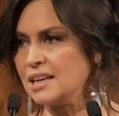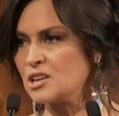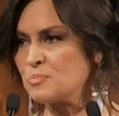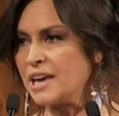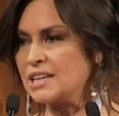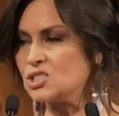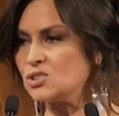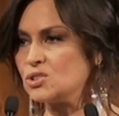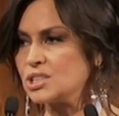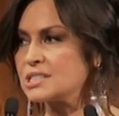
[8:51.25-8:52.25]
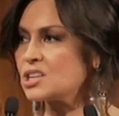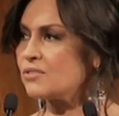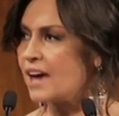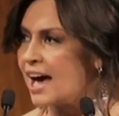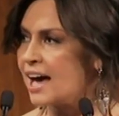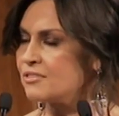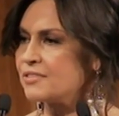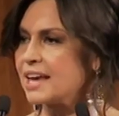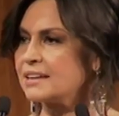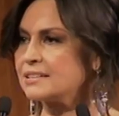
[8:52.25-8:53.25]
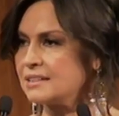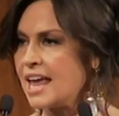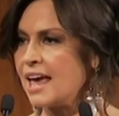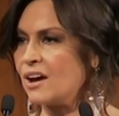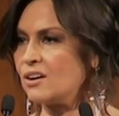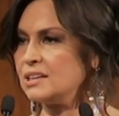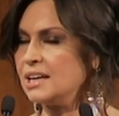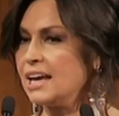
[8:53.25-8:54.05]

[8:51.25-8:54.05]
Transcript: compared to just over half that now,